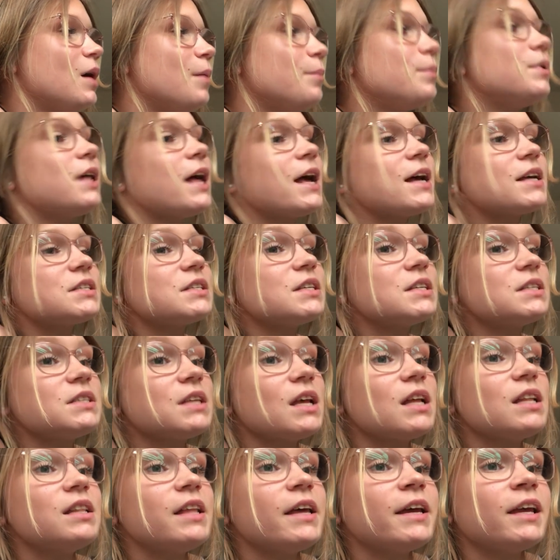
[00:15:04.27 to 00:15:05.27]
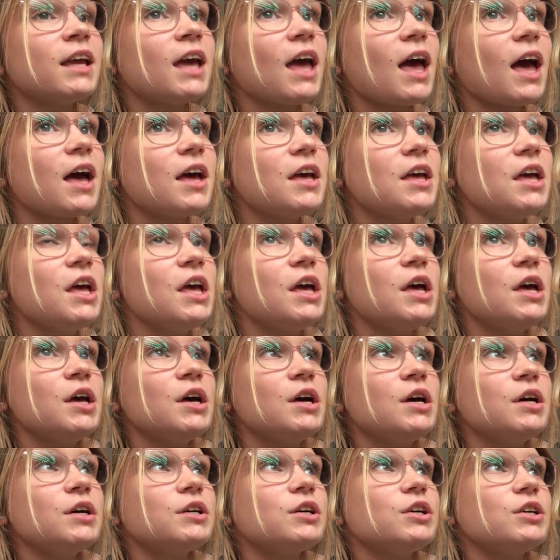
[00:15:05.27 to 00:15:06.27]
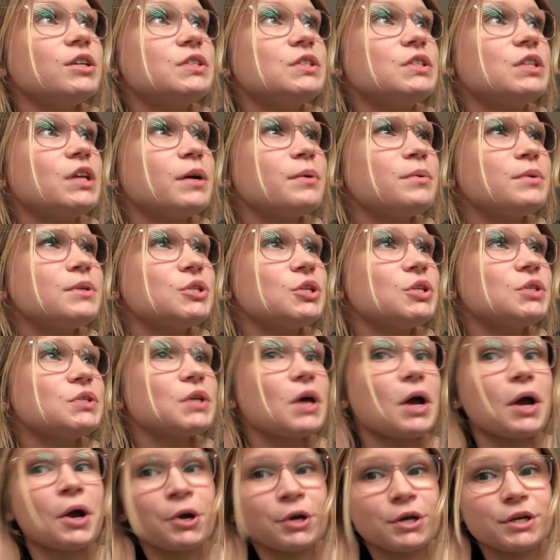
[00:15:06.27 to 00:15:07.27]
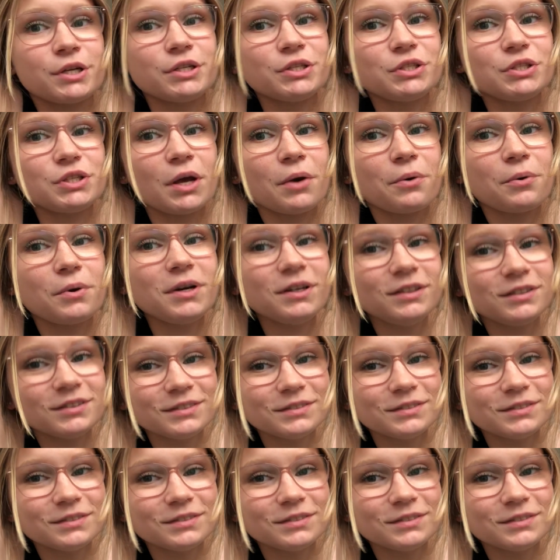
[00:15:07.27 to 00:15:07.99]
But as I said, like, because there was this, alright, so,